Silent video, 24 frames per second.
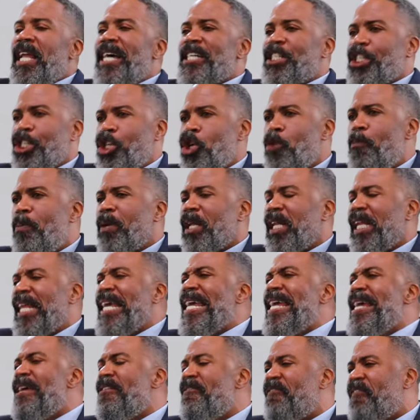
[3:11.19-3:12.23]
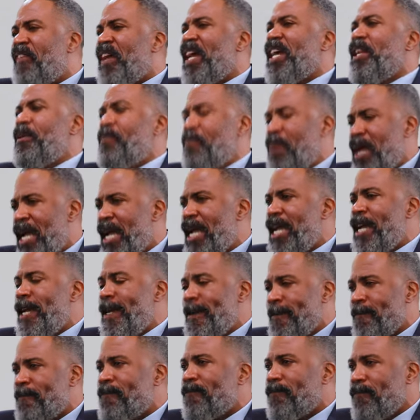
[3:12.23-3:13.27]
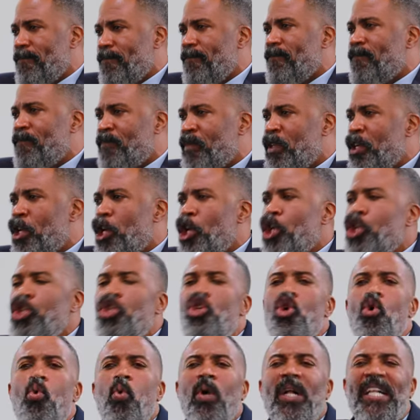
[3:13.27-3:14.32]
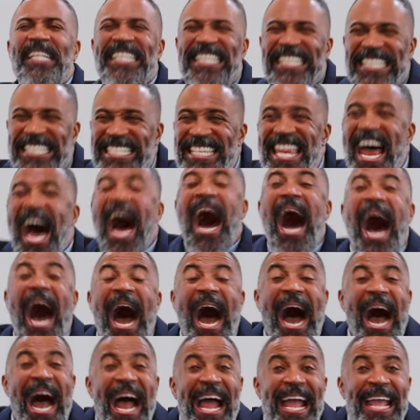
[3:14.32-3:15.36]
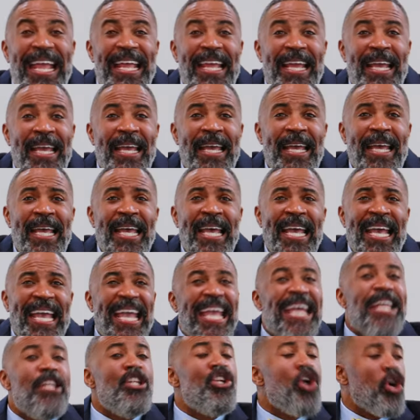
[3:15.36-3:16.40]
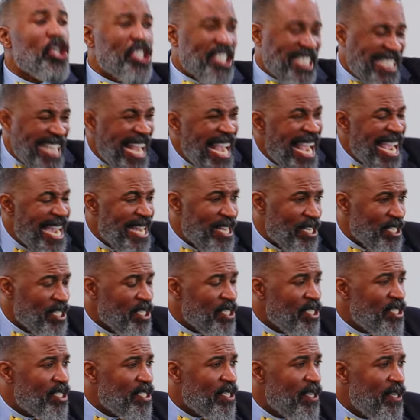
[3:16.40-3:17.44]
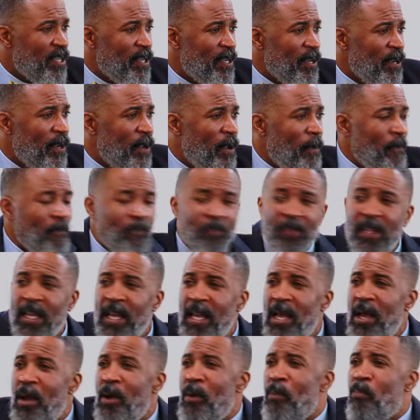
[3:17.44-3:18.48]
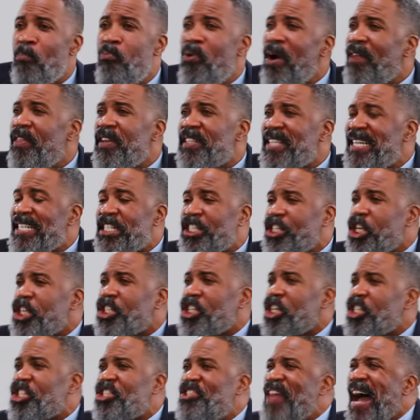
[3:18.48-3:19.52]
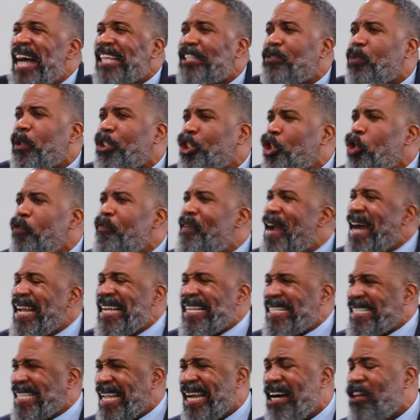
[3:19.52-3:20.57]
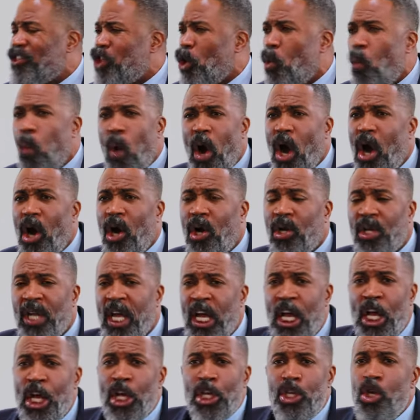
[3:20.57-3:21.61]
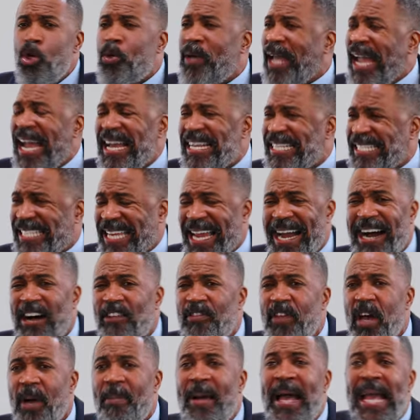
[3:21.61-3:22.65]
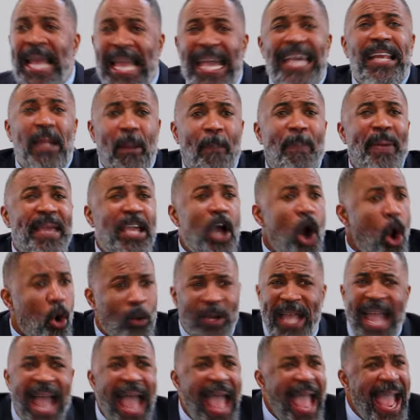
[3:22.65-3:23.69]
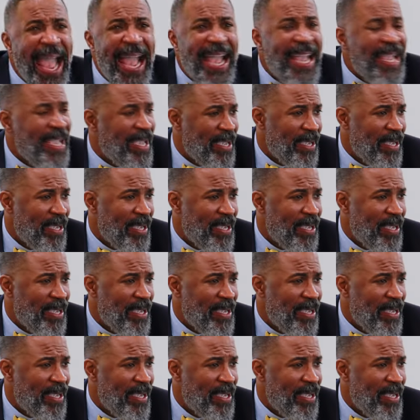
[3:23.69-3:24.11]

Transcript: you believe in me, you will die in your sin. Brothers and sisters, that's what you've got to tell the world. You can't tell them it'll be okay.